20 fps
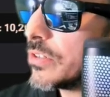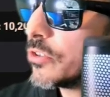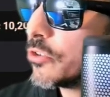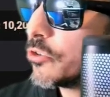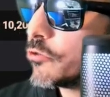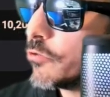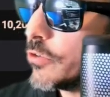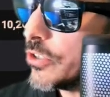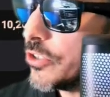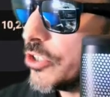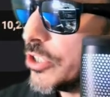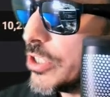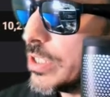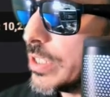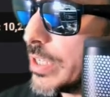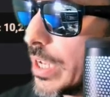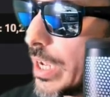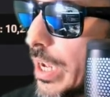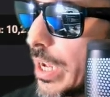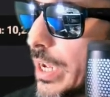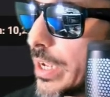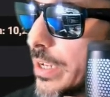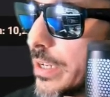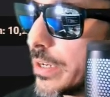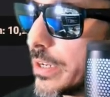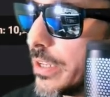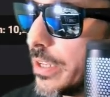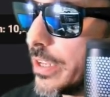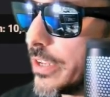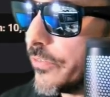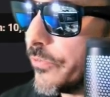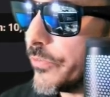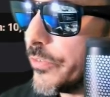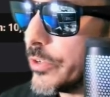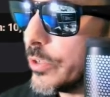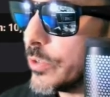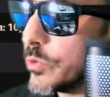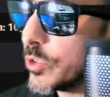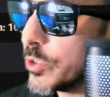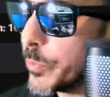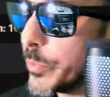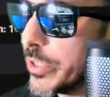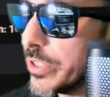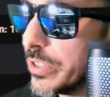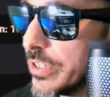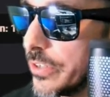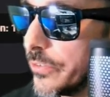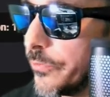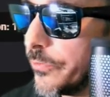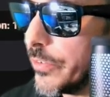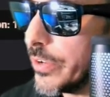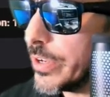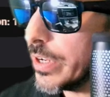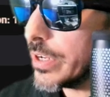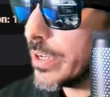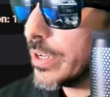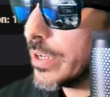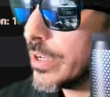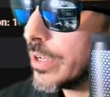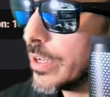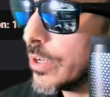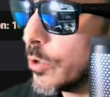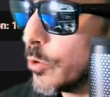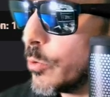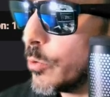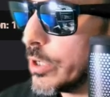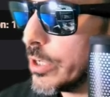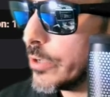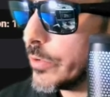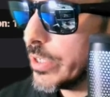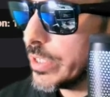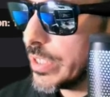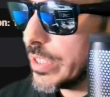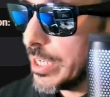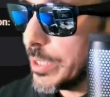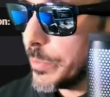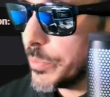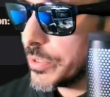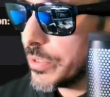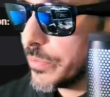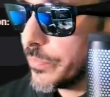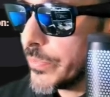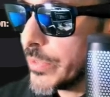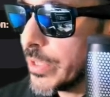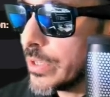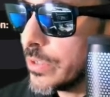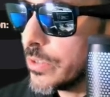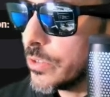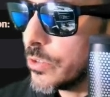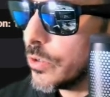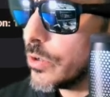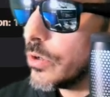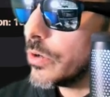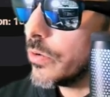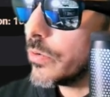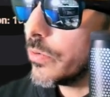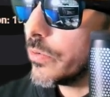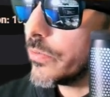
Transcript: stringent on a few specific query types. So